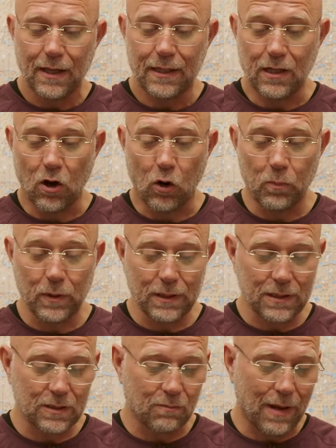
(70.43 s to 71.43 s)
He opened
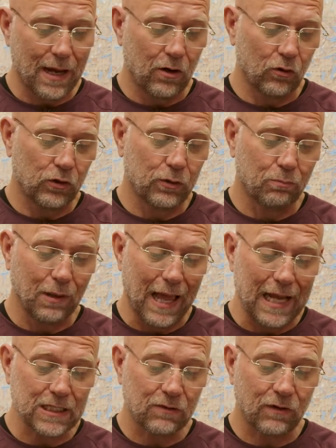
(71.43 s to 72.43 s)
his mouth to
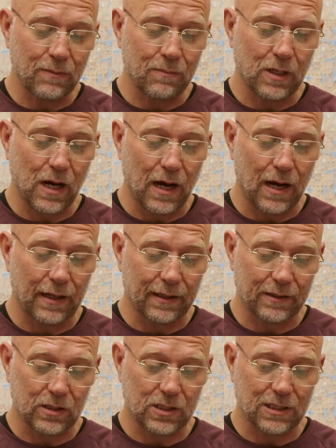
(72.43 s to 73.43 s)
blaspheme God
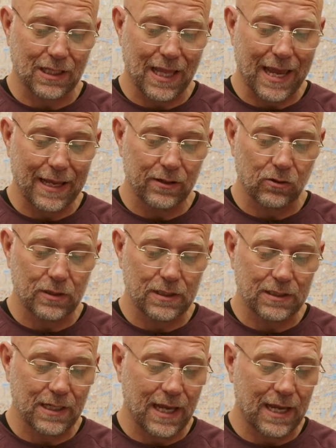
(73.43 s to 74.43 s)
and to slander
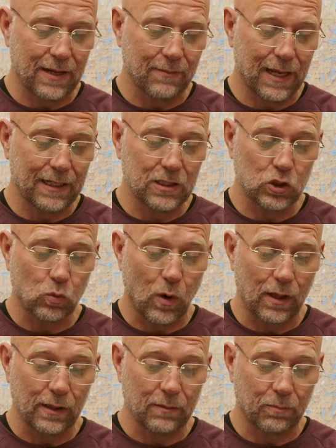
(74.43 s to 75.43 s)
his name and his
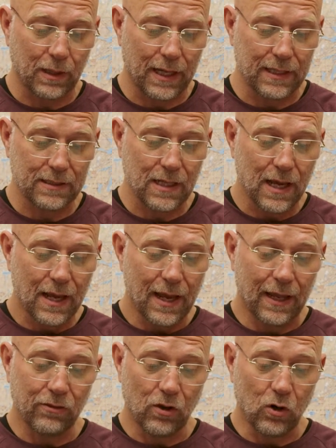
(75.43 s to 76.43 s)
dwelling place
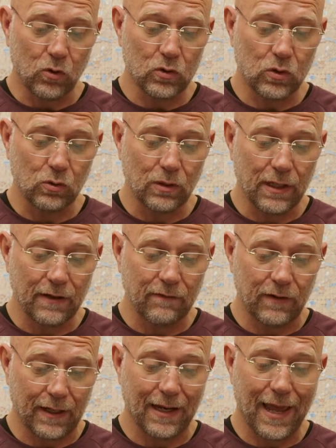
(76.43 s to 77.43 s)
and those who
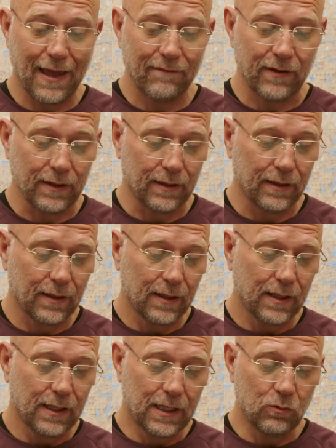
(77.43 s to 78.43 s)
live in heaven.
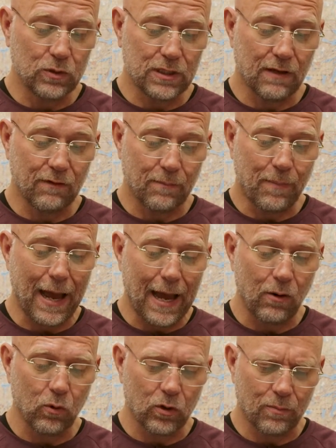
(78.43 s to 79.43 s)
He was given
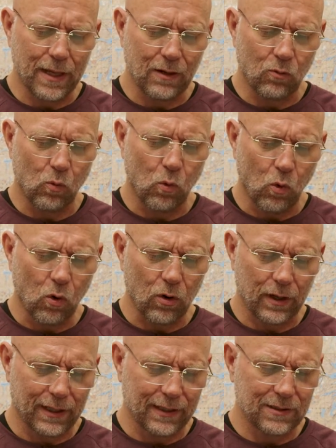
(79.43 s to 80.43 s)
power to make
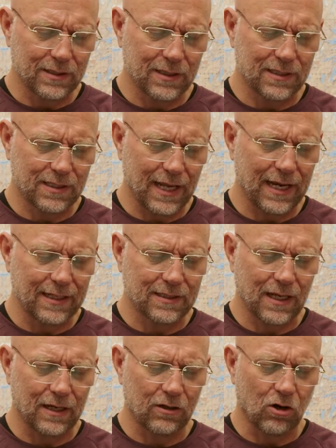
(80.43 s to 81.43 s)
war against the
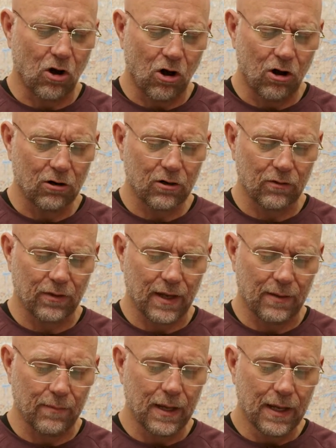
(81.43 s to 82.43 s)
saints and conquer
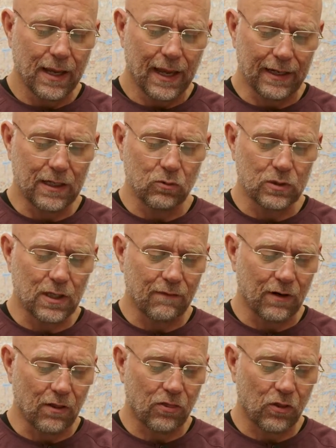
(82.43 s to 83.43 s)
them, and he was
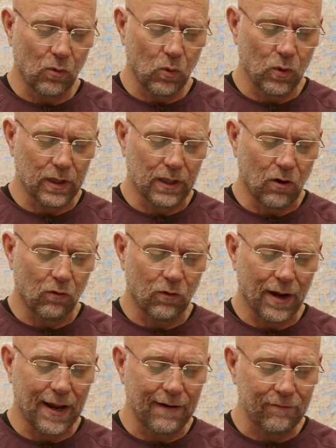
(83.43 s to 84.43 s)
given authority
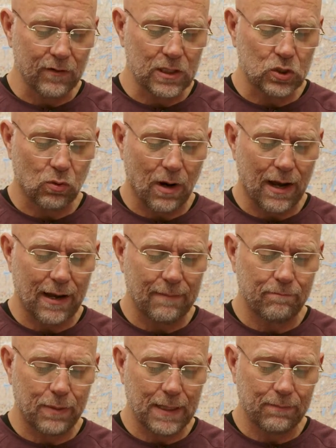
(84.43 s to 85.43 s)
over every
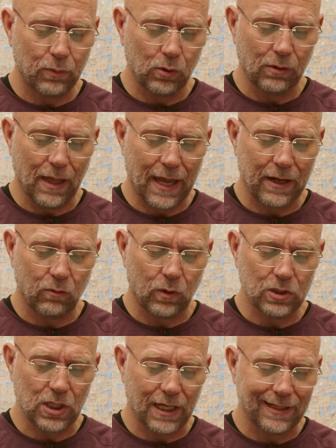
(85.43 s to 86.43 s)
tribe, people,
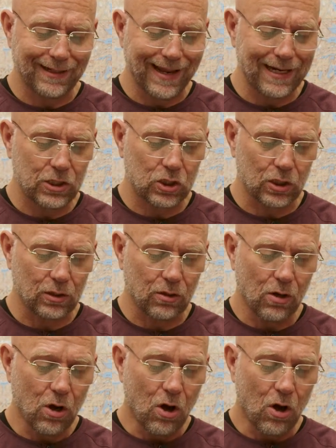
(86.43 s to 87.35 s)
language, and nation.